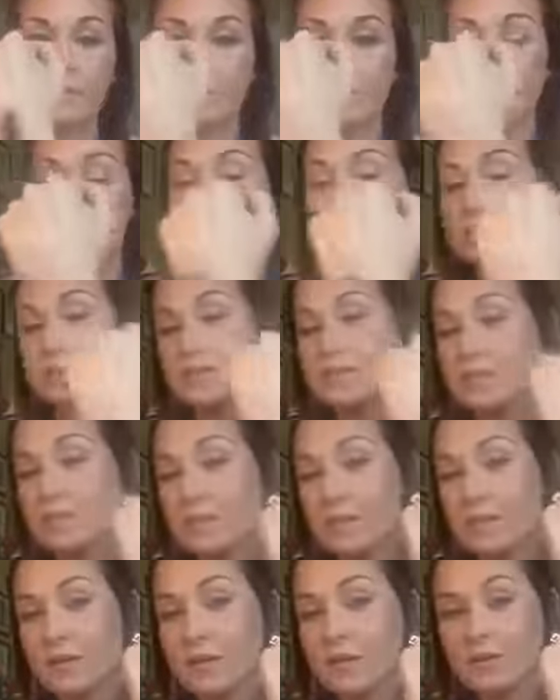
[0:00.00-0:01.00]
I'm gonna put this
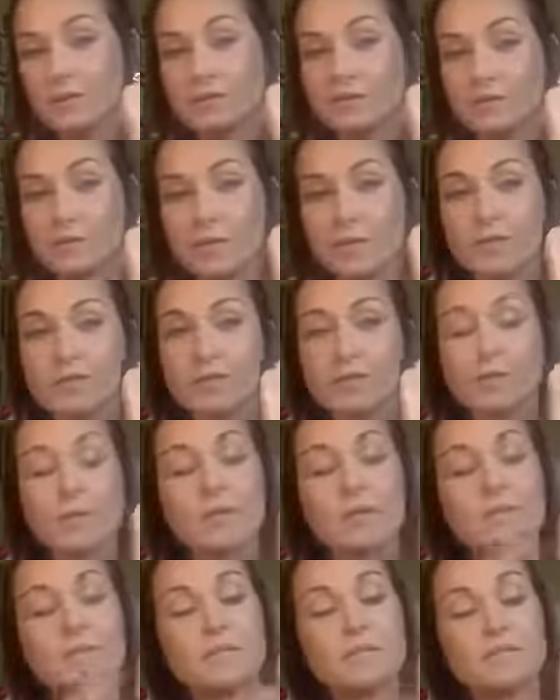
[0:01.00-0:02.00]
like all over my whole
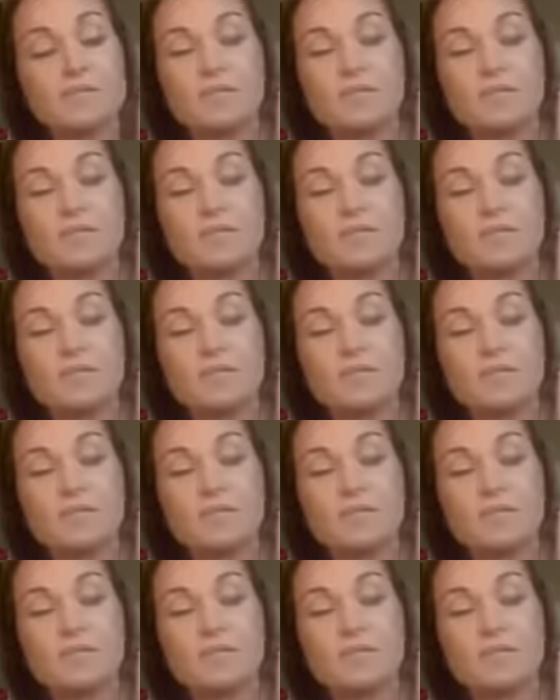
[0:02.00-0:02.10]
body.